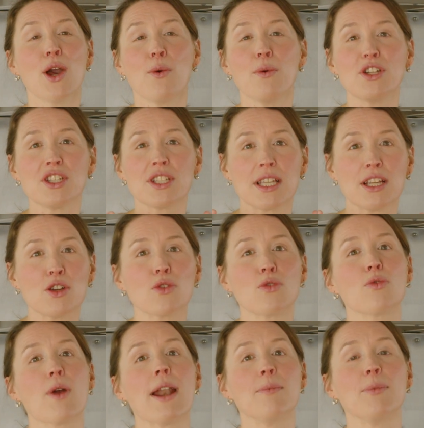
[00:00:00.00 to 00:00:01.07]
which is
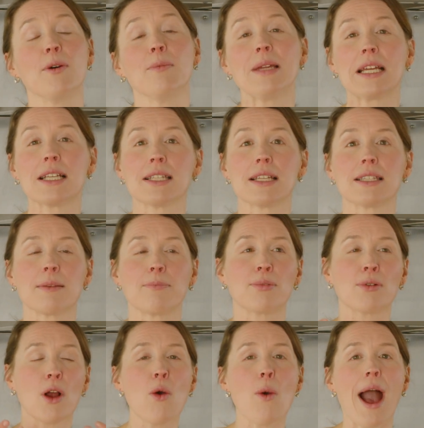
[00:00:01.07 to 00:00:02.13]
incredible because it's a
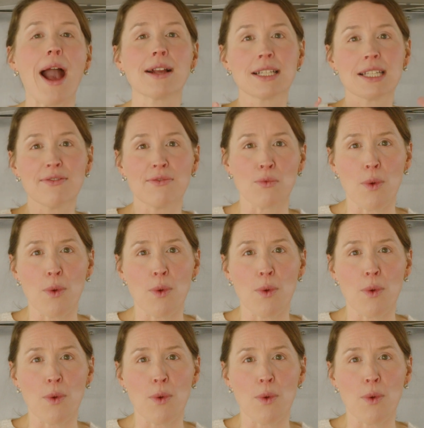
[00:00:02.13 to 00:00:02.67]
proactive